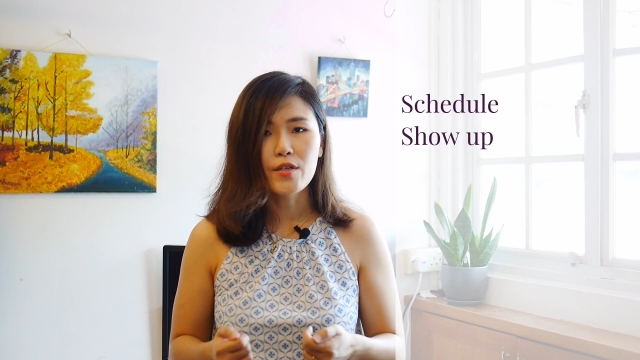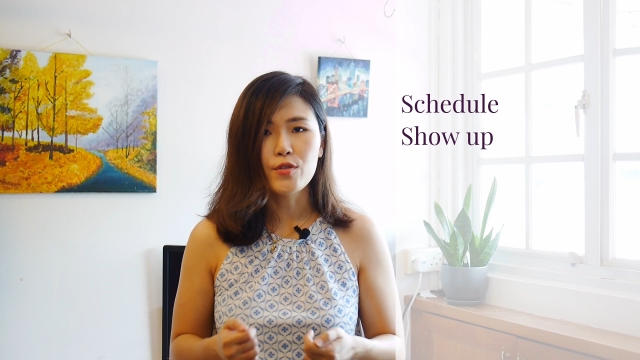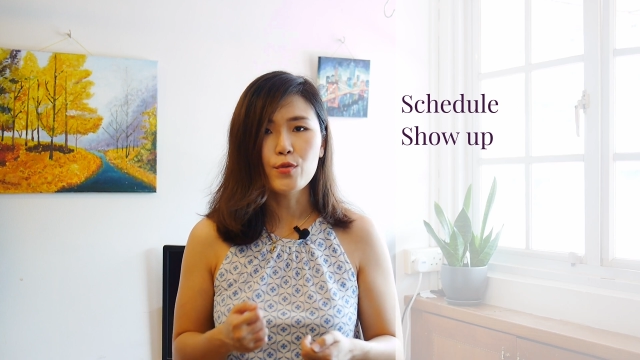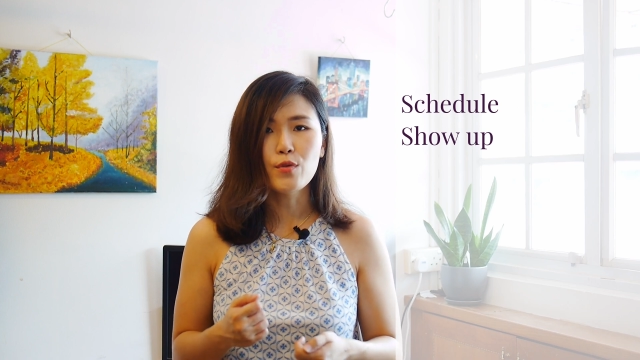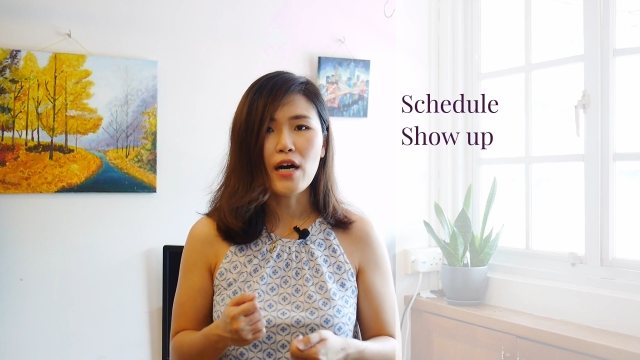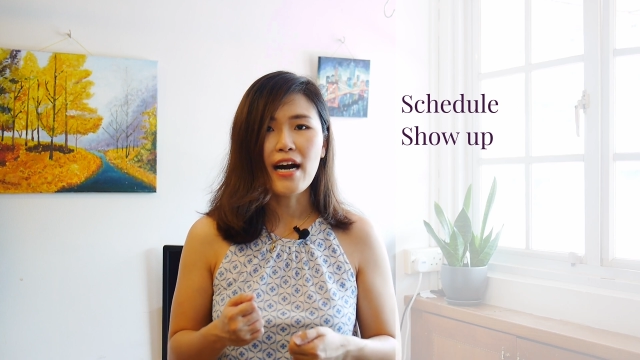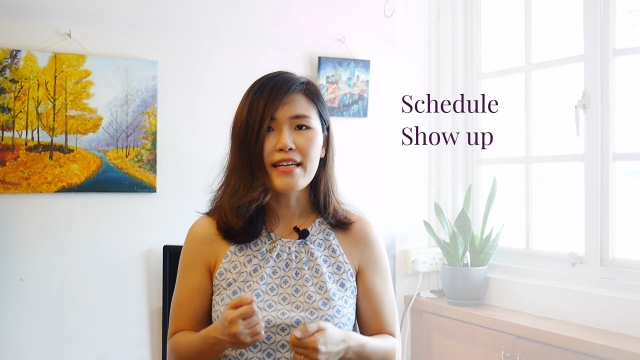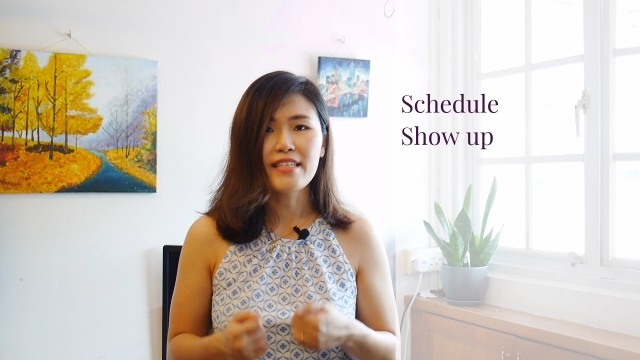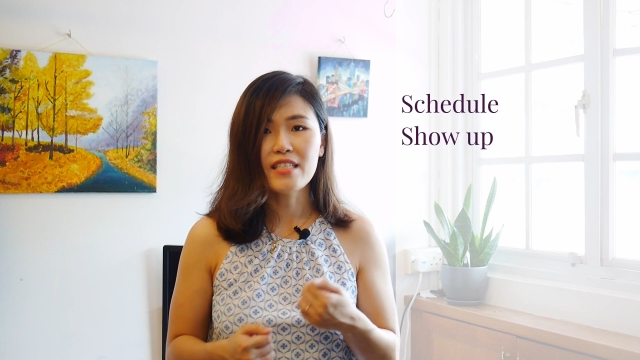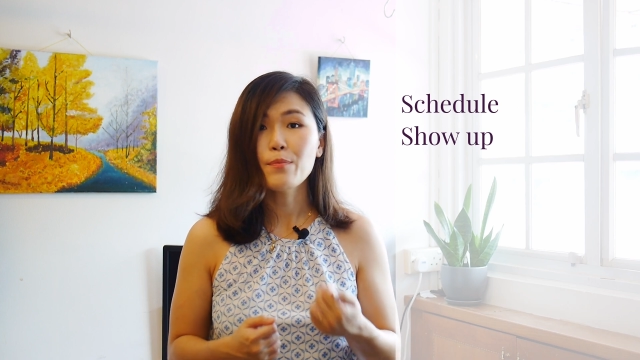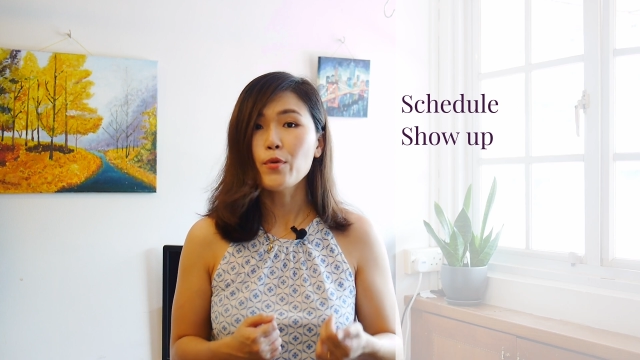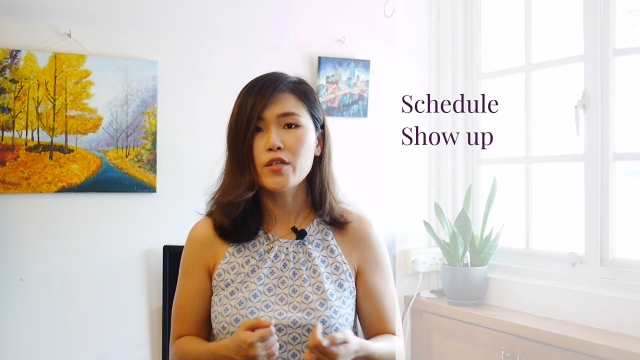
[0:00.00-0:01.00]
you are
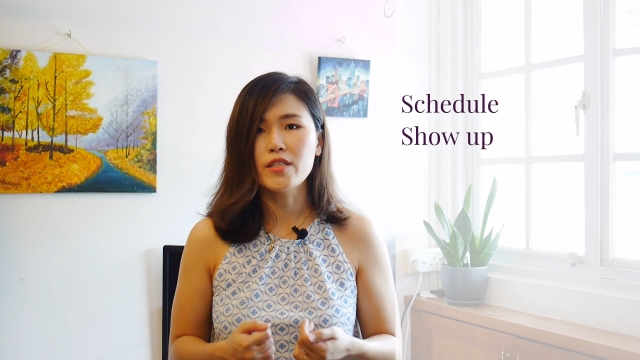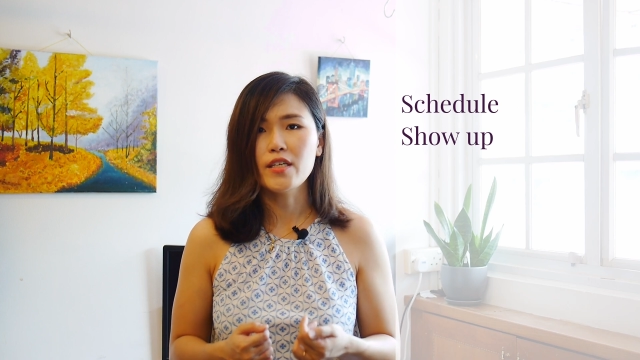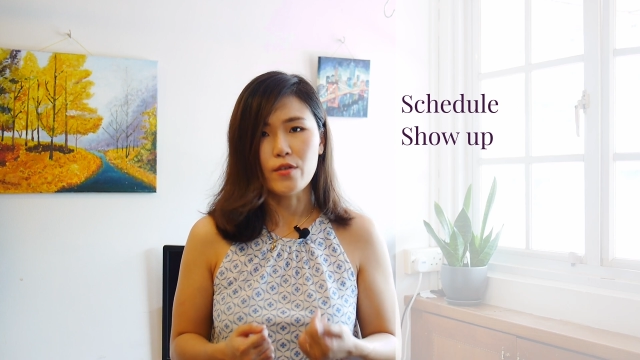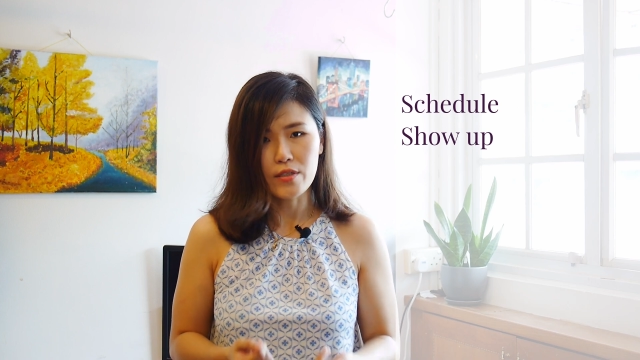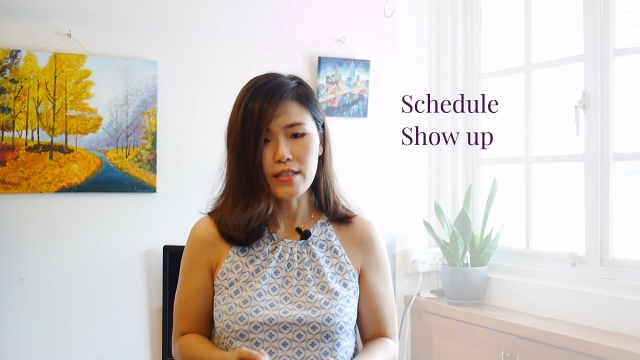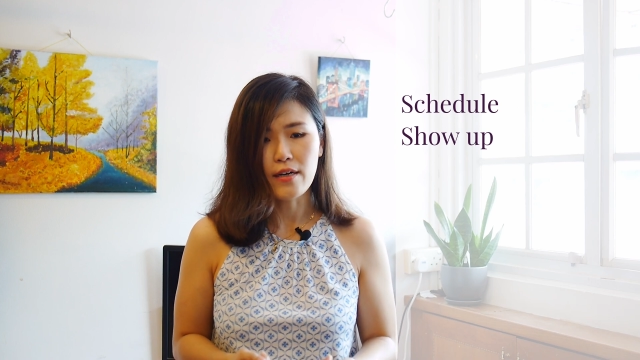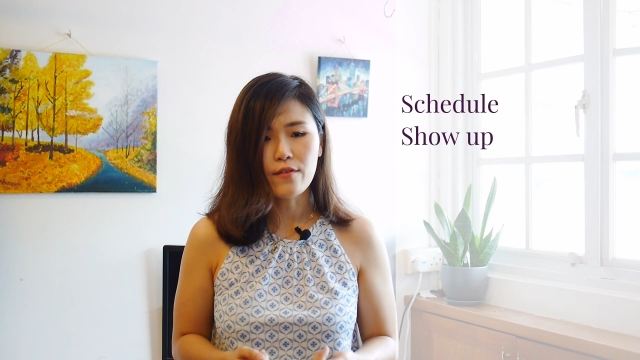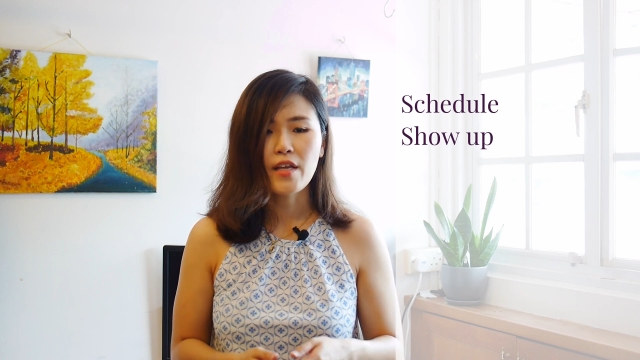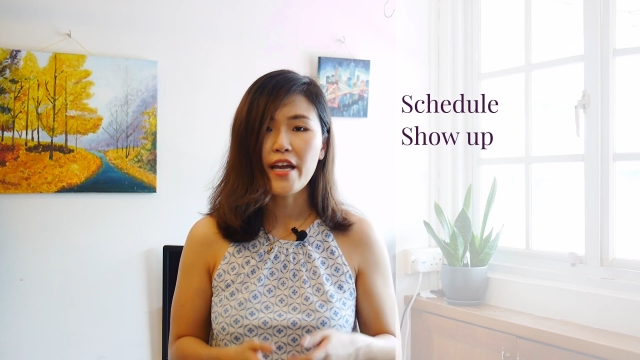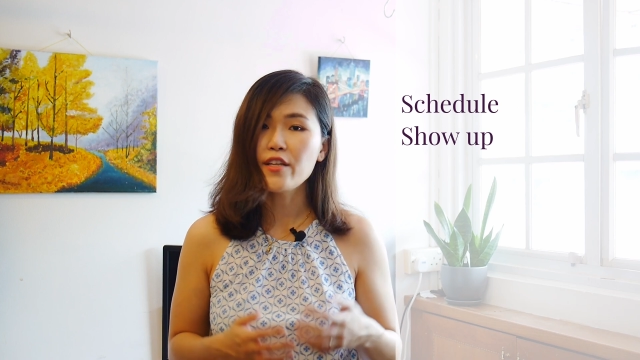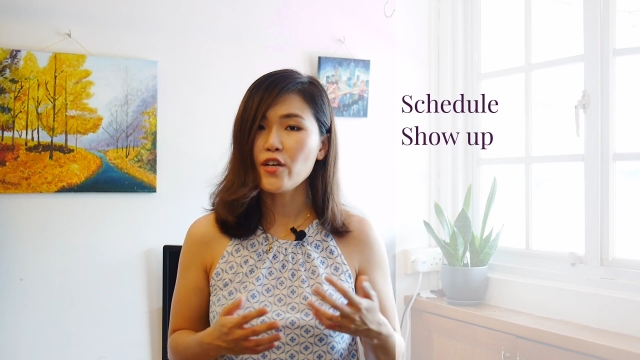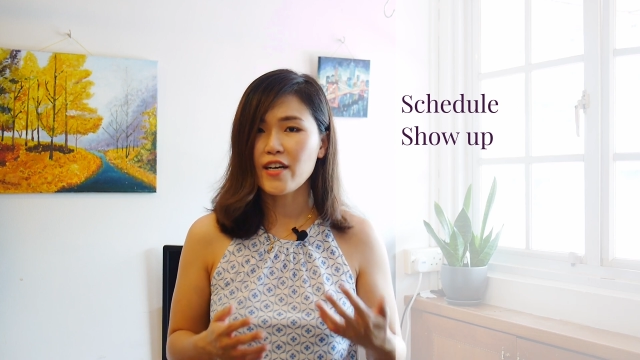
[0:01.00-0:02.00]
disappointing yourself
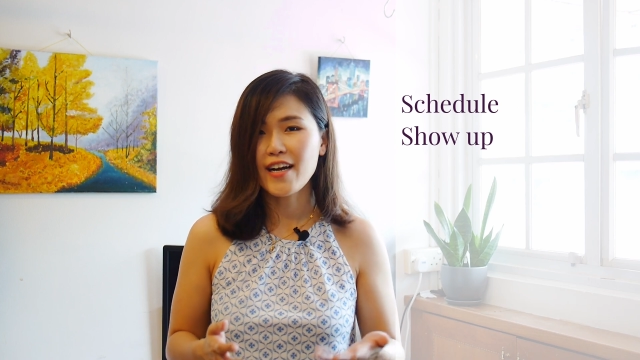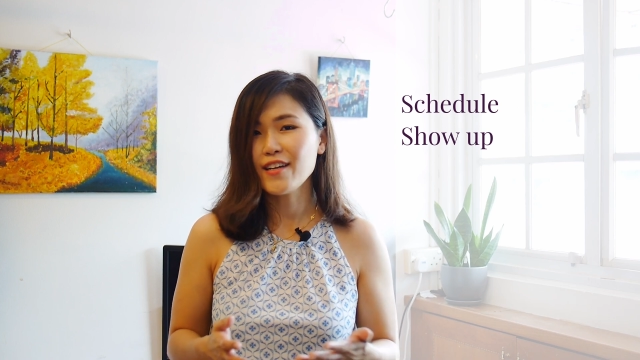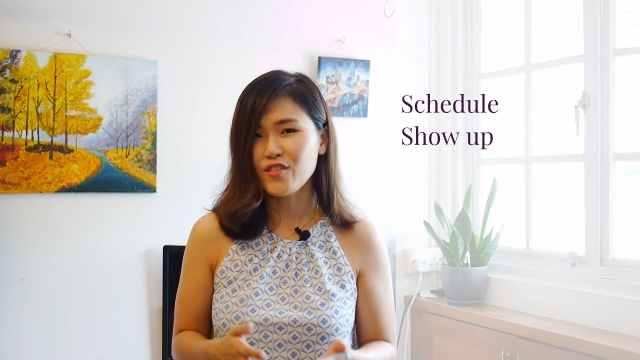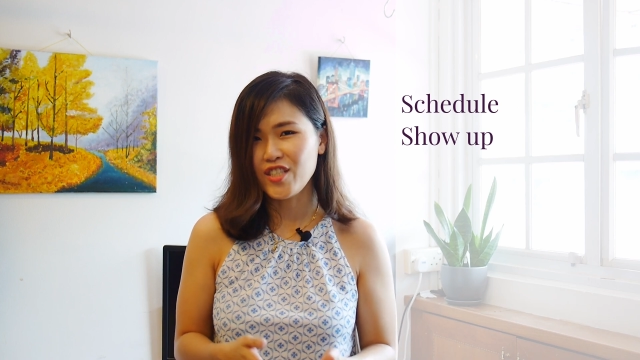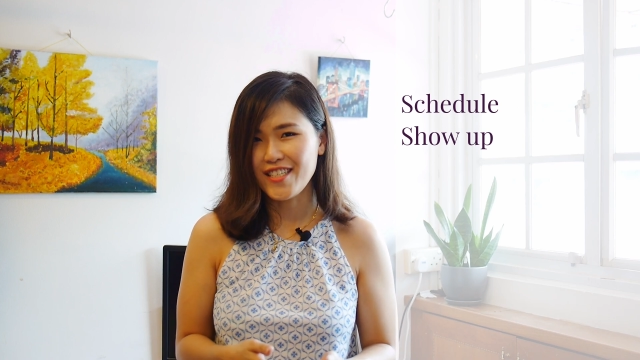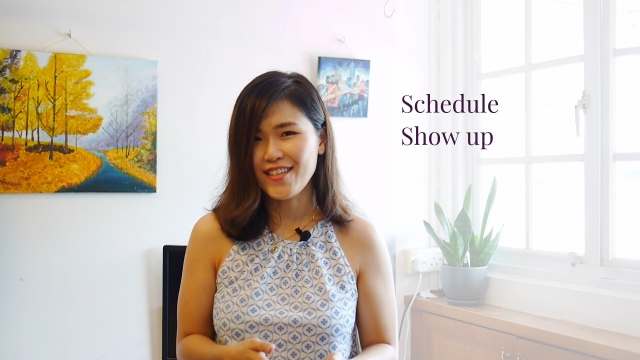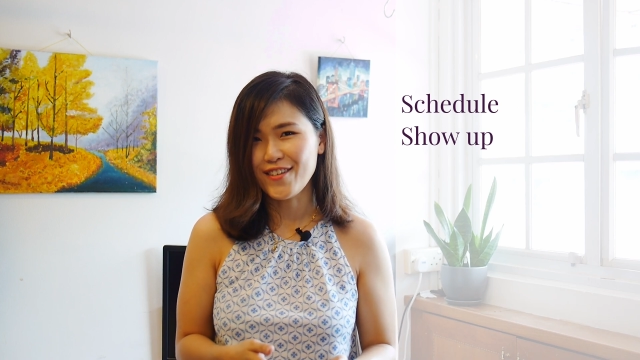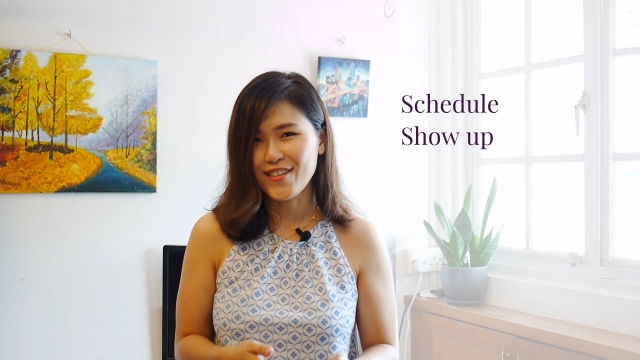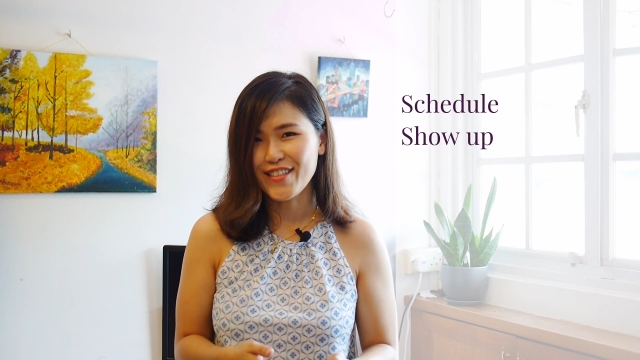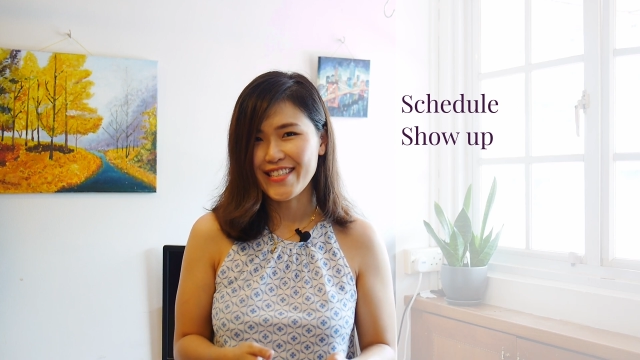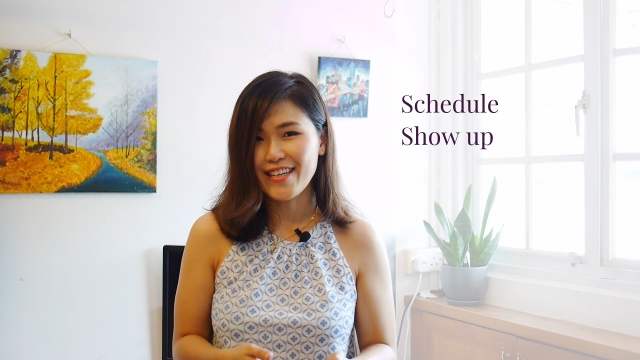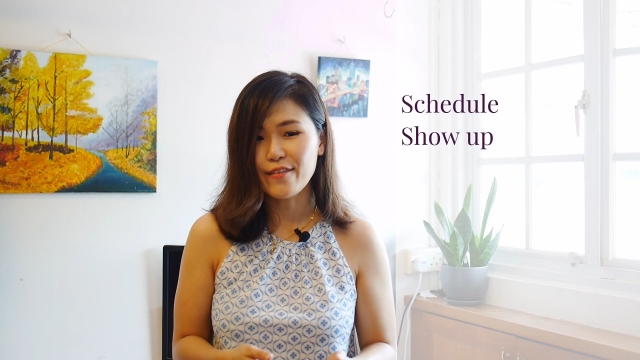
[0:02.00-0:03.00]
and you're kind of cheating on
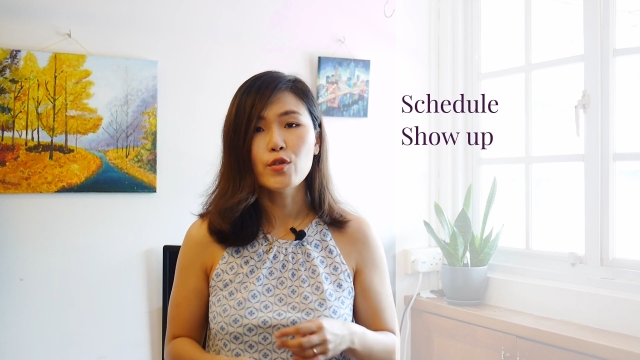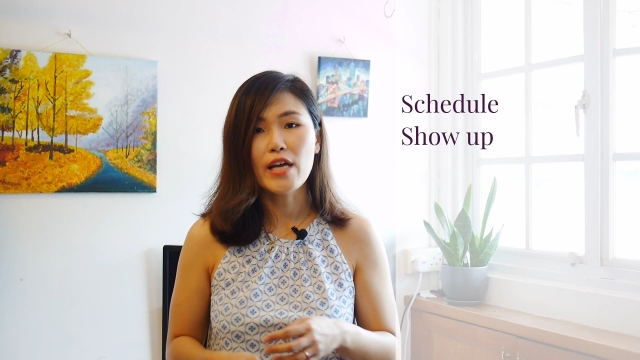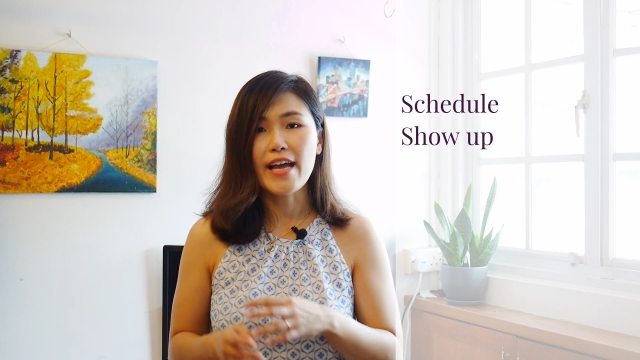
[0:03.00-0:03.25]
yourself.